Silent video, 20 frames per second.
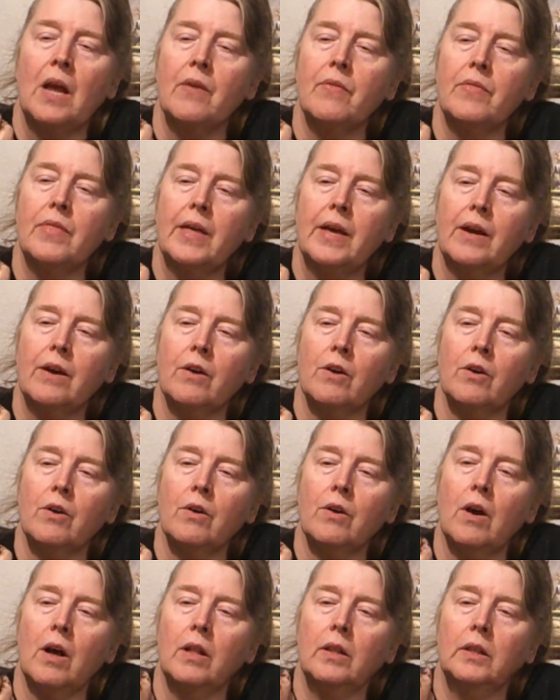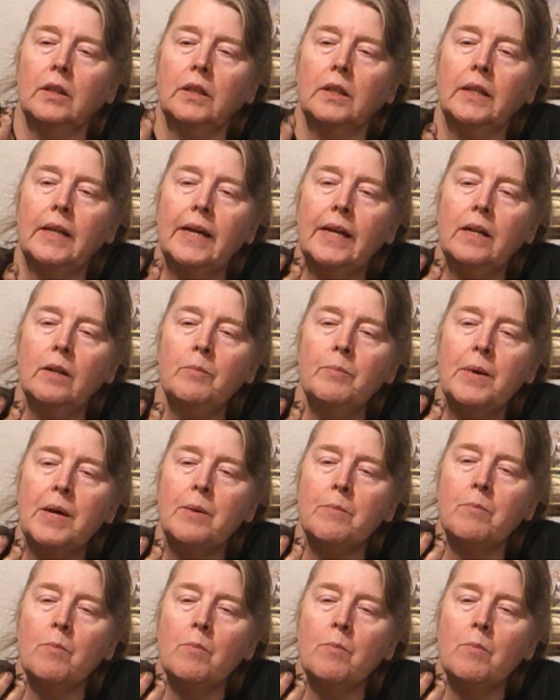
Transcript: they're a little bit